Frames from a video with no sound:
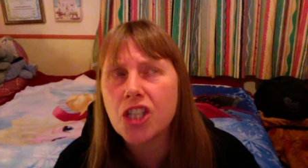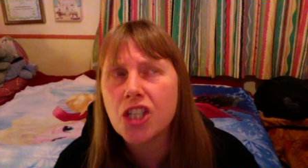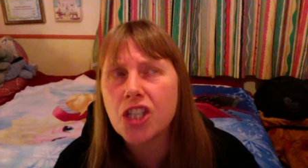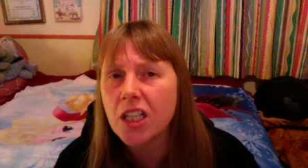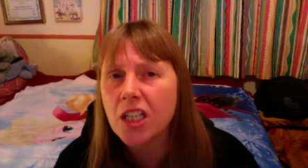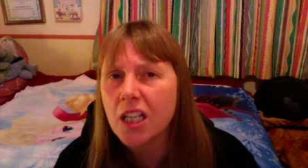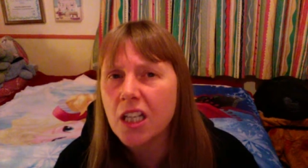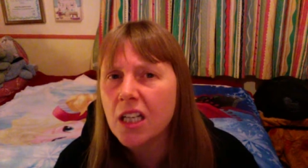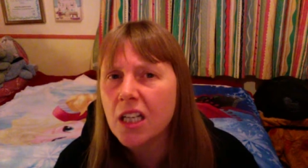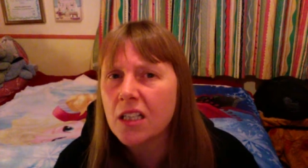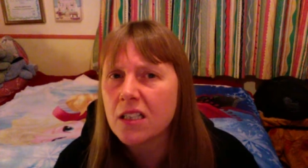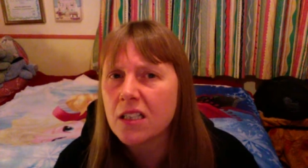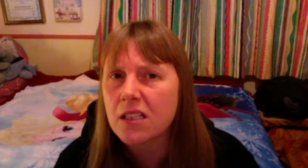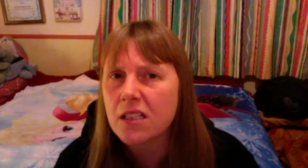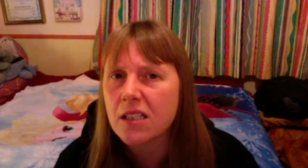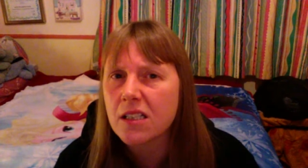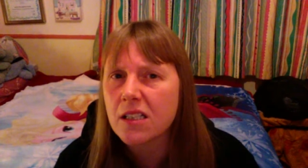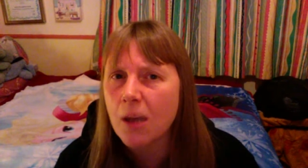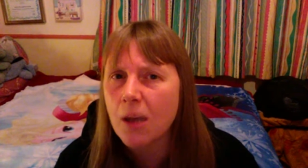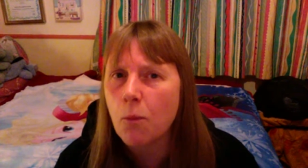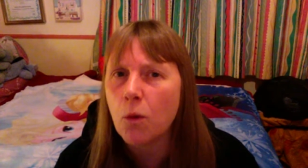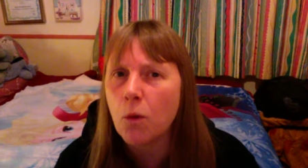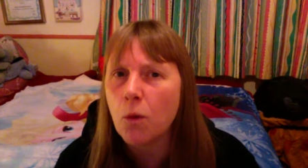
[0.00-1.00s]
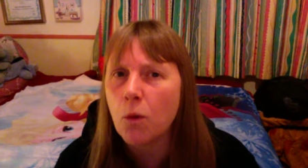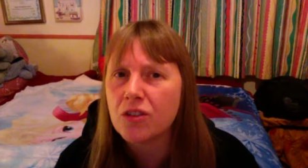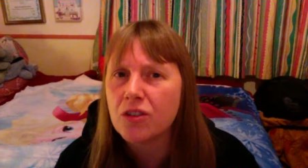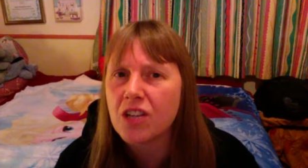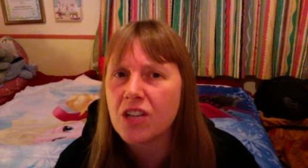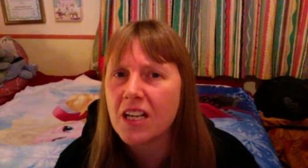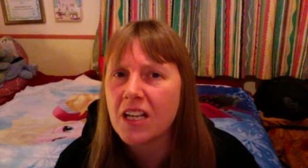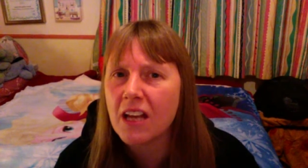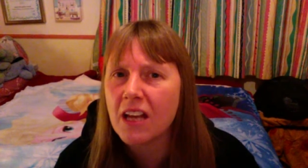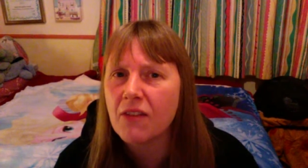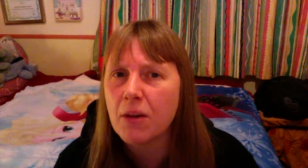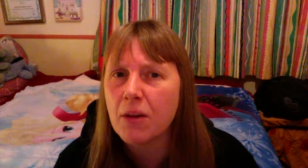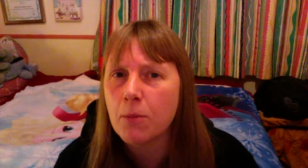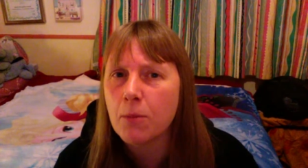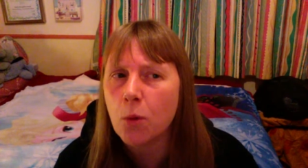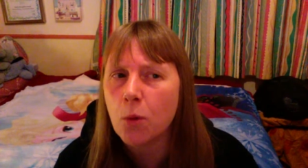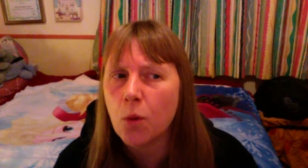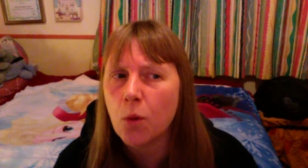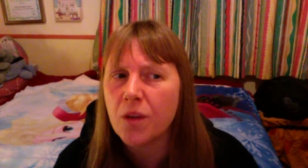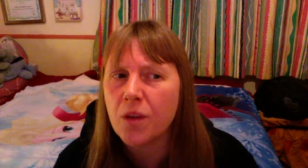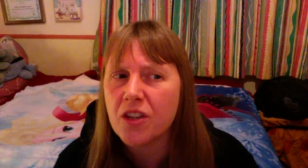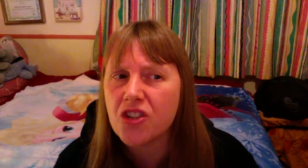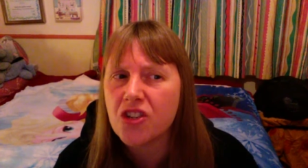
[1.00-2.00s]
needed someone to give her
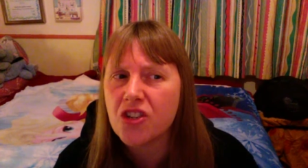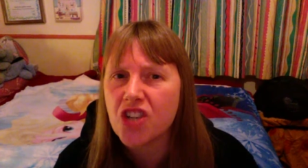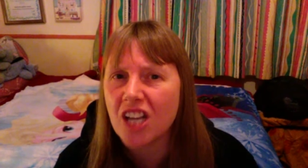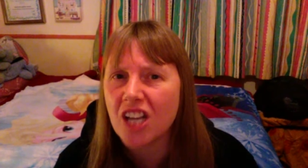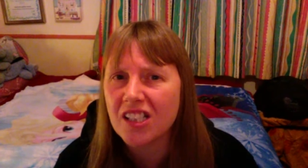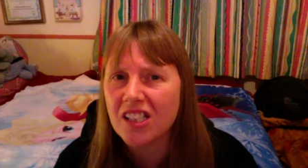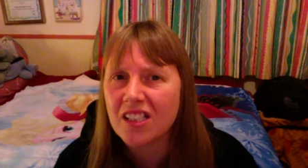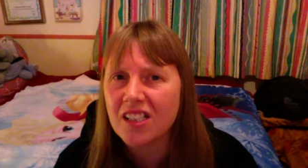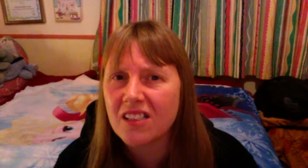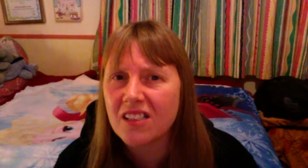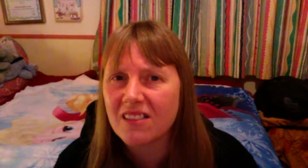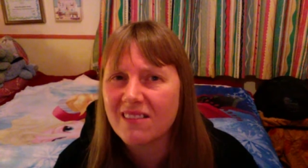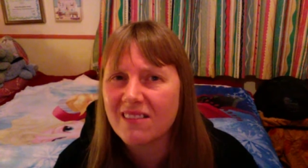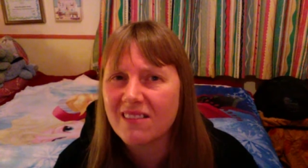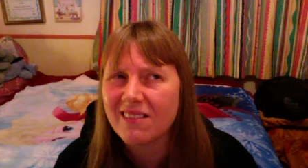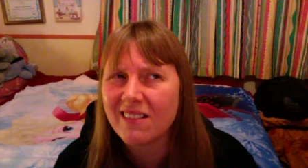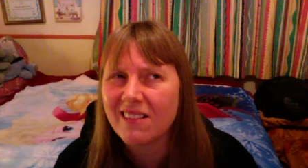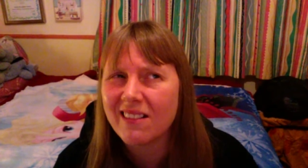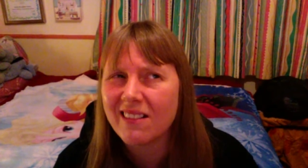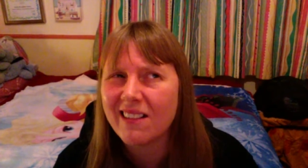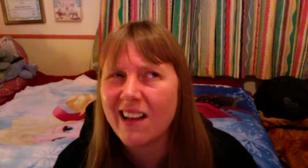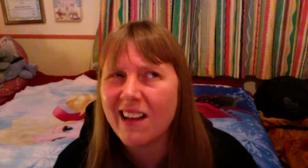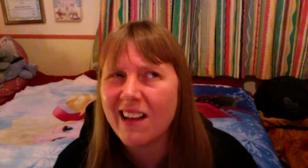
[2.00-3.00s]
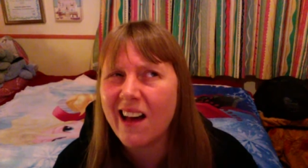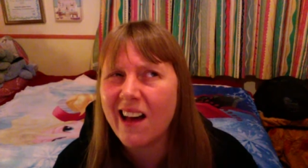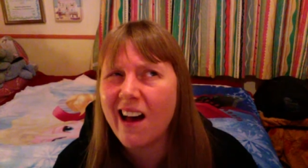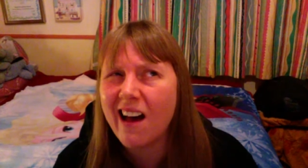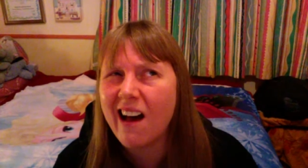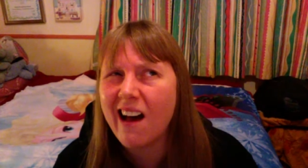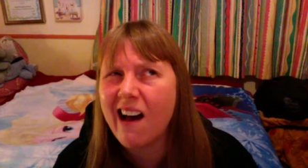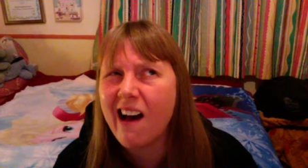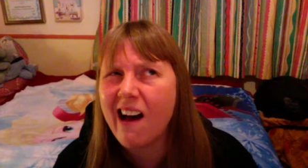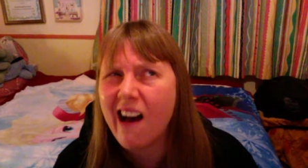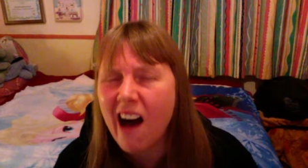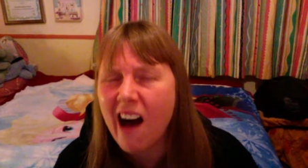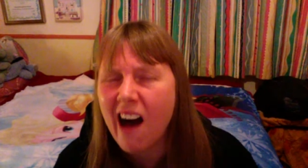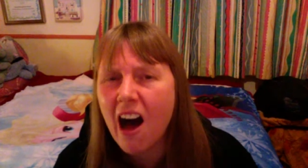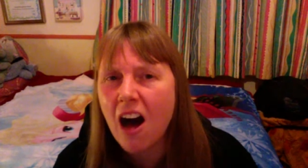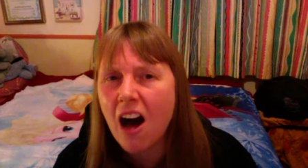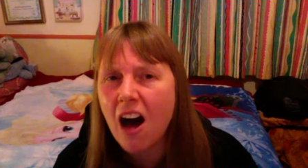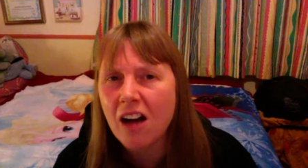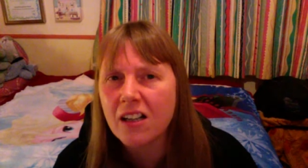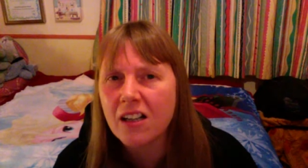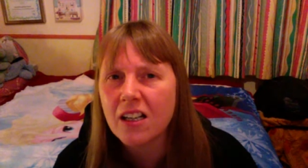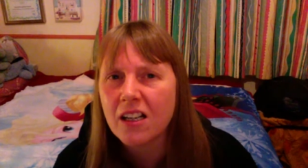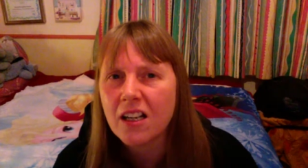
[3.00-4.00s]
more than just a
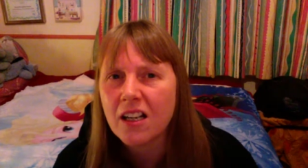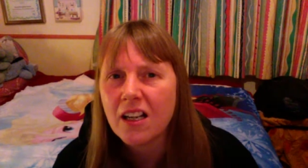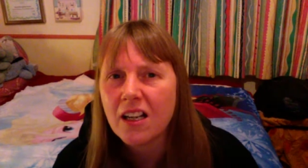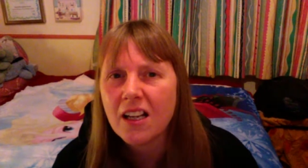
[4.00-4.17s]
hug.